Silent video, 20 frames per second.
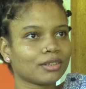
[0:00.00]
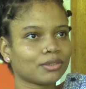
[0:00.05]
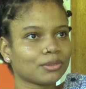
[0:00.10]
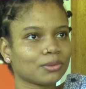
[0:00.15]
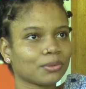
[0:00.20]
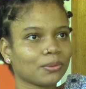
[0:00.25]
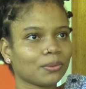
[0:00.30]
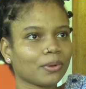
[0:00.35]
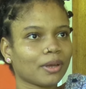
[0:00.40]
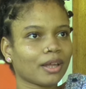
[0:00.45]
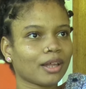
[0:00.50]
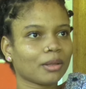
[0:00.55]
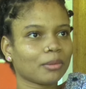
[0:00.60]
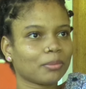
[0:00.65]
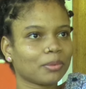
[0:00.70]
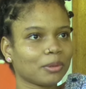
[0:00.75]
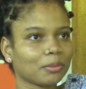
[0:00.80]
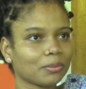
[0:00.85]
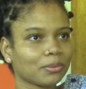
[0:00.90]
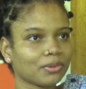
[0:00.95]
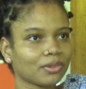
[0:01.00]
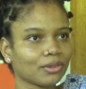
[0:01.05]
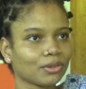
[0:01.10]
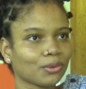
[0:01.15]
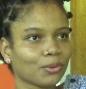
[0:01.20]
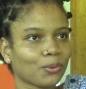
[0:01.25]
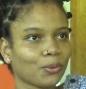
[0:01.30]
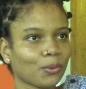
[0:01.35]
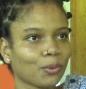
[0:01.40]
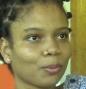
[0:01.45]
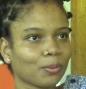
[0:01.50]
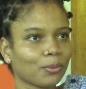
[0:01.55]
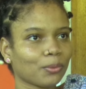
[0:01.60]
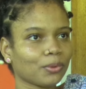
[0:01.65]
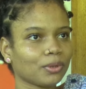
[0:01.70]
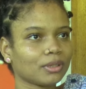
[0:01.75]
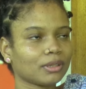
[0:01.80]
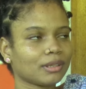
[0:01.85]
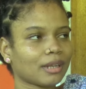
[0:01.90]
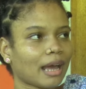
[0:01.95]
to help people cope
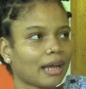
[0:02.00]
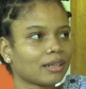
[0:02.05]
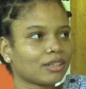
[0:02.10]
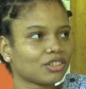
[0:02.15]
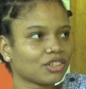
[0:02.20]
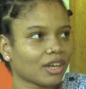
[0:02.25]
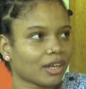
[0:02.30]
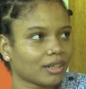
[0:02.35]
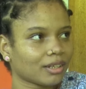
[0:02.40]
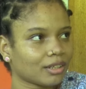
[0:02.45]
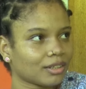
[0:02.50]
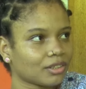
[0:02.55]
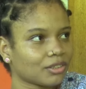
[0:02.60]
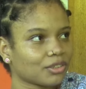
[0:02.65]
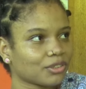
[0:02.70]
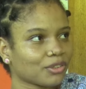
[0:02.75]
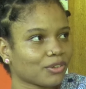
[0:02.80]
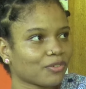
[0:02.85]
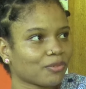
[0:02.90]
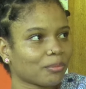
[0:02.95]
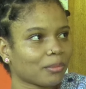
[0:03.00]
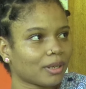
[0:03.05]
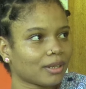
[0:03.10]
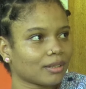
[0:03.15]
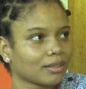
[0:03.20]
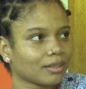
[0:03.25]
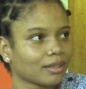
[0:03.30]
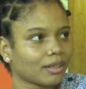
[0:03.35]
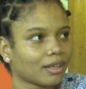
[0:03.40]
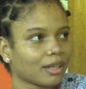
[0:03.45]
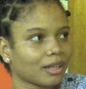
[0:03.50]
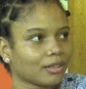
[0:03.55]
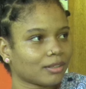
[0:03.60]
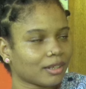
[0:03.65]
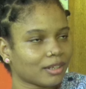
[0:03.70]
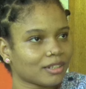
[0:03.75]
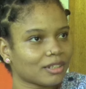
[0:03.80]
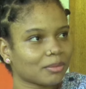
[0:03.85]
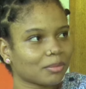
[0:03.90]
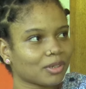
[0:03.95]
with that challenge of mental
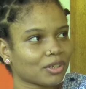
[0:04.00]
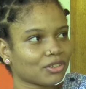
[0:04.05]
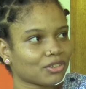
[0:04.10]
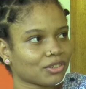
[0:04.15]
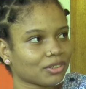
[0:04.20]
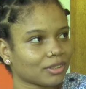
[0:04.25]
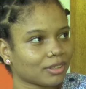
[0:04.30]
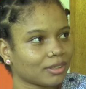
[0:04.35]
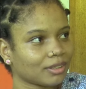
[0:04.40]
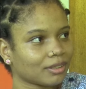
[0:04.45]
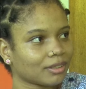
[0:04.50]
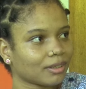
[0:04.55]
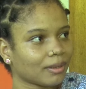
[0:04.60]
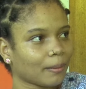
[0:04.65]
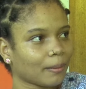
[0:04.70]
health especially.